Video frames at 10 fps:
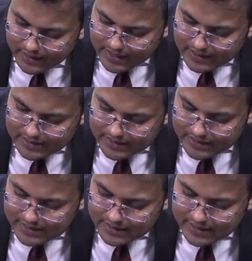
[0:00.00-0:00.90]
is
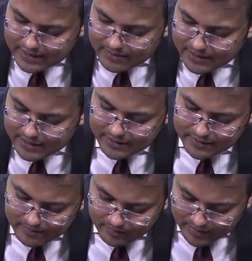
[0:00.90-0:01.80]
60 centimeter,
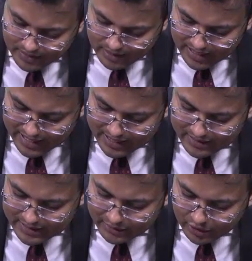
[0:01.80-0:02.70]

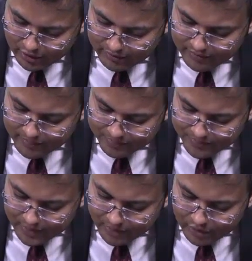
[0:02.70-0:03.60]
and length of
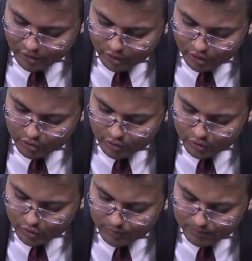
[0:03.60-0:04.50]

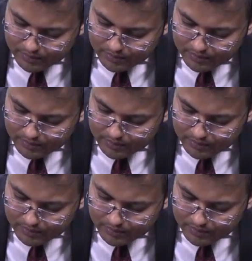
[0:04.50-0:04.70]
colonoscope